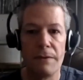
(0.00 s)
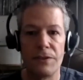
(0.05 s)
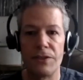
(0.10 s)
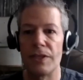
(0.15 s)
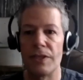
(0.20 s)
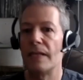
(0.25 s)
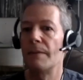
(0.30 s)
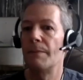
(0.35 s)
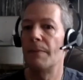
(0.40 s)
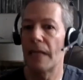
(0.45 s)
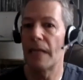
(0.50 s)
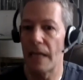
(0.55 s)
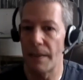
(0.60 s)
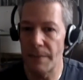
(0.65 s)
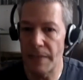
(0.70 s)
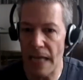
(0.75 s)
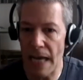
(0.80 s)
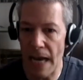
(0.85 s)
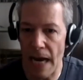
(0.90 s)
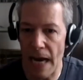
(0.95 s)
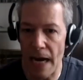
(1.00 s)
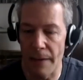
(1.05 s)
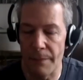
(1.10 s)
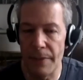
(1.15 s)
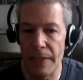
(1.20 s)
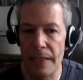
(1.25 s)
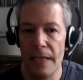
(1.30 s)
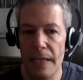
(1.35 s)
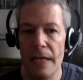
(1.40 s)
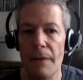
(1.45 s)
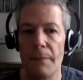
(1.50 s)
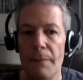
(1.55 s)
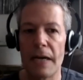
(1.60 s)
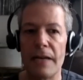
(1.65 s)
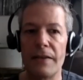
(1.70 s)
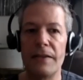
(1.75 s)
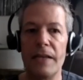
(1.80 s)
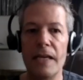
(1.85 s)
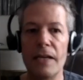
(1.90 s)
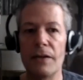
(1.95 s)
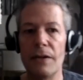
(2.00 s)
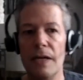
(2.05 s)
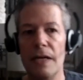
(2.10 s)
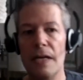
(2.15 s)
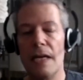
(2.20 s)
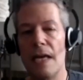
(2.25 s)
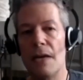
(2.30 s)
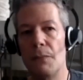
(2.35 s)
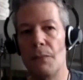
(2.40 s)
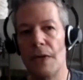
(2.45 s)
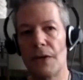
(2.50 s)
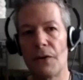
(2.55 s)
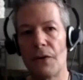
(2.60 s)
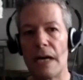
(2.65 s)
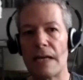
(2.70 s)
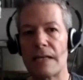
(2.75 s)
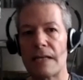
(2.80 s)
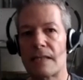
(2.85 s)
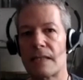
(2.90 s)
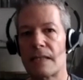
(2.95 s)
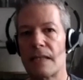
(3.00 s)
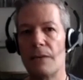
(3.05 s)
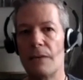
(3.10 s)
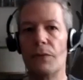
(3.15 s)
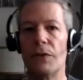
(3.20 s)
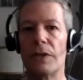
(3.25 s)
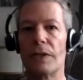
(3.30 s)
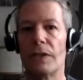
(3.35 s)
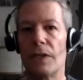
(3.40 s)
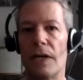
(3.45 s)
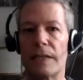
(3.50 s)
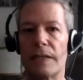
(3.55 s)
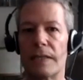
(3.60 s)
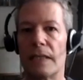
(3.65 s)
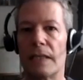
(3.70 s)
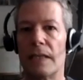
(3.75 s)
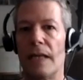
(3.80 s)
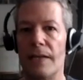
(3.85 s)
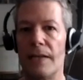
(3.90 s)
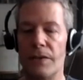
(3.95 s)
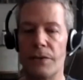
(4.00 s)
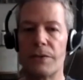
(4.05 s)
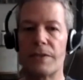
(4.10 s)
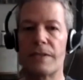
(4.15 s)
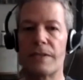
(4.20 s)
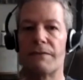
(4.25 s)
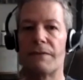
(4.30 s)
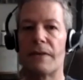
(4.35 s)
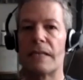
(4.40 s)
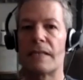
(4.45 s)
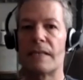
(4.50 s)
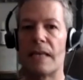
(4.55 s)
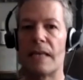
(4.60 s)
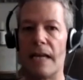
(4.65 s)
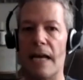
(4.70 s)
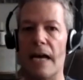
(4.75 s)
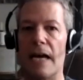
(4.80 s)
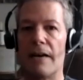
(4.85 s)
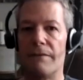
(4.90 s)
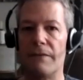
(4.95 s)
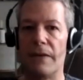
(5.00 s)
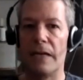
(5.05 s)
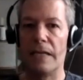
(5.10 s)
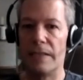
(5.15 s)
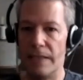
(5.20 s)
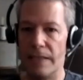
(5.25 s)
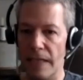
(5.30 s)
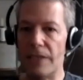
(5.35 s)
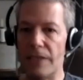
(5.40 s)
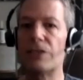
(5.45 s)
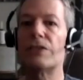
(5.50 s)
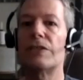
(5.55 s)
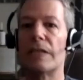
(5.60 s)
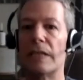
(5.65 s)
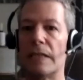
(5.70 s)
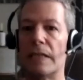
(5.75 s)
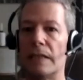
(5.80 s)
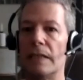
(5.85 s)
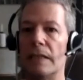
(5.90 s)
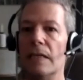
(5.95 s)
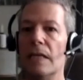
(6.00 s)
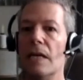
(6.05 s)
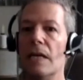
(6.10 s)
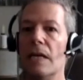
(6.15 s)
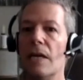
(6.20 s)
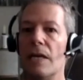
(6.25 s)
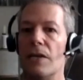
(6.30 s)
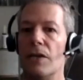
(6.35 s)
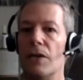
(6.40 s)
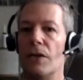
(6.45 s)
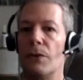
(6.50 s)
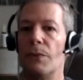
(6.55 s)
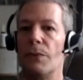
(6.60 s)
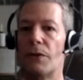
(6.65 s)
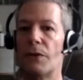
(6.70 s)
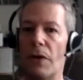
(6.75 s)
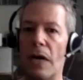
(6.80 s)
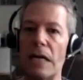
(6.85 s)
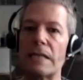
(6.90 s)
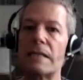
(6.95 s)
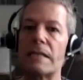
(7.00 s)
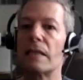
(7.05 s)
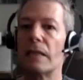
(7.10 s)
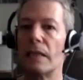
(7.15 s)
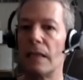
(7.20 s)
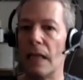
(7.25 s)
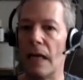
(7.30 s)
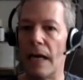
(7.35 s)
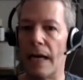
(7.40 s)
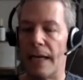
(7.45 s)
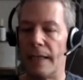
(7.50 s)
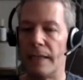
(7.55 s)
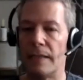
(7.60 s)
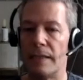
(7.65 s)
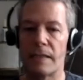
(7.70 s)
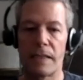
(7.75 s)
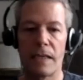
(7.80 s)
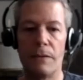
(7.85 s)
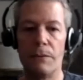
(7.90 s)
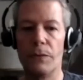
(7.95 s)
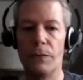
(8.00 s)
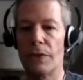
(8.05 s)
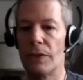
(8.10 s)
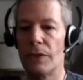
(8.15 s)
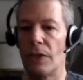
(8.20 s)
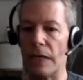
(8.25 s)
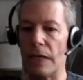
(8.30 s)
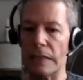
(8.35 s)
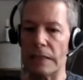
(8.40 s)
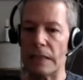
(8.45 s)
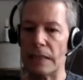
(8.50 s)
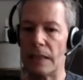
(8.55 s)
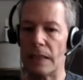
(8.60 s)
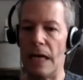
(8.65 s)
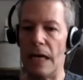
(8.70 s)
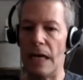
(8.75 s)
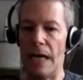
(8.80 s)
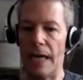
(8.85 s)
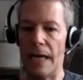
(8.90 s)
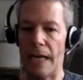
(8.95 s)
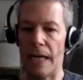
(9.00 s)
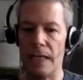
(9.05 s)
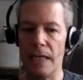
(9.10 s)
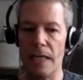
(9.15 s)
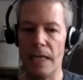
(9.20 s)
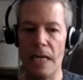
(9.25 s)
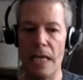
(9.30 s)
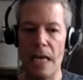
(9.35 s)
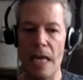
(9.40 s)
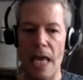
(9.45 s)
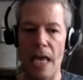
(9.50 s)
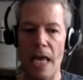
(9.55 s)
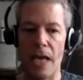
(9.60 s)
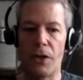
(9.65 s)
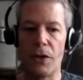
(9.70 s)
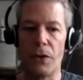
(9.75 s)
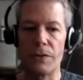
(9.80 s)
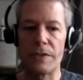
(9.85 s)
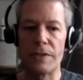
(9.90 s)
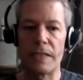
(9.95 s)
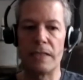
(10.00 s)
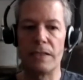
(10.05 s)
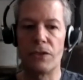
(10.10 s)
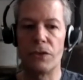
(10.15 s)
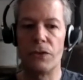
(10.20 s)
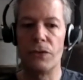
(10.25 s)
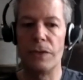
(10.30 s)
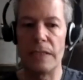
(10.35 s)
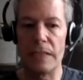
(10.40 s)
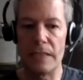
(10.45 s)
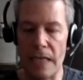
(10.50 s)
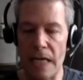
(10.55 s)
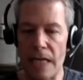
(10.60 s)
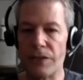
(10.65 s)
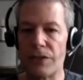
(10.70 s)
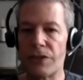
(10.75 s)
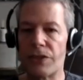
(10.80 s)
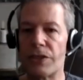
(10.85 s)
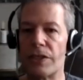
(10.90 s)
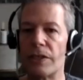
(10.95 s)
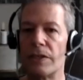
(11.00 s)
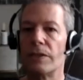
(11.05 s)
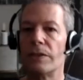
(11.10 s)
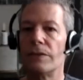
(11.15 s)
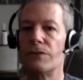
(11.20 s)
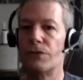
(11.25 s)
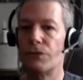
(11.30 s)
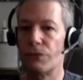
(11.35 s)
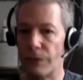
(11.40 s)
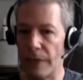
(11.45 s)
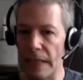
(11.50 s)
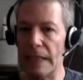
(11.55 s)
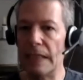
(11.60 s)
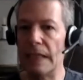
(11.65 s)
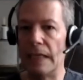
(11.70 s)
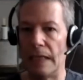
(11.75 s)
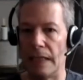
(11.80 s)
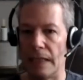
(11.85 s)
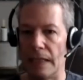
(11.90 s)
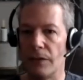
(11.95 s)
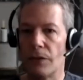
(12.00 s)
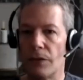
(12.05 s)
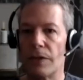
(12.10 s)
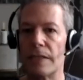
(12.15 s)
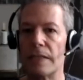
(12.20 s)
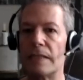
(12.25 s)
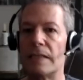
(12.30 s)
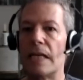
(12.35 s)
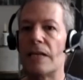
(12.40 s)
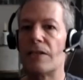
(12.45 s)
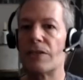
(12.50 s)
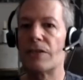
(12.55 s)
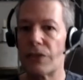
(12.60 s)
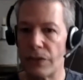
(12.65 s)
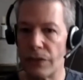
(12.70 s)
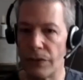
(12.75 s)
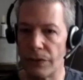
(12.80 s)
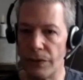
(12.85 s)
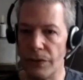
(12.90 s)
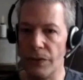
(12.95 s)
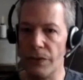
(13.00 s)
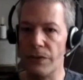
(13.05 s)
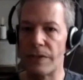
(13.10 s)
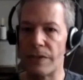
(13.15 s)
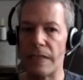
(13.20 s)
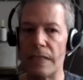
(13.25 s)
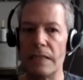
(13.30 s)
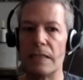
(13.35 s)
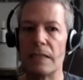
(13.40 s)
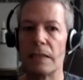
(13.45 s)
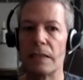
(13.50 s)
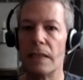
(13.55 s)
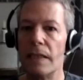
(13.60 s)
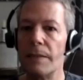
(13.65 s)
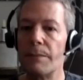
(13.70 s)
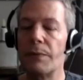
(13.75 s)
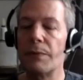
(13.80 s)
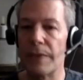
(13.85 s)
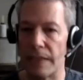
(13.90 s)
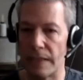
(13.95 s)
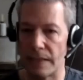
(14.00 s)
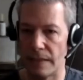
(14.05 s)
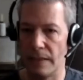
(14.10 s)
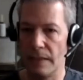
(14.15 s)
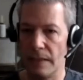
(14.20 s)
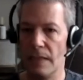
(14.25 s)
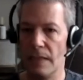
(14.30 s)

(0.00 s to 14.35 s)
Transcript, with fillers: then it becomes a habit but i think we cross somewhere along the line those of us that have addiction you know we cross the line somewhere along the line it goes into intentional drinking or intentional using deliberate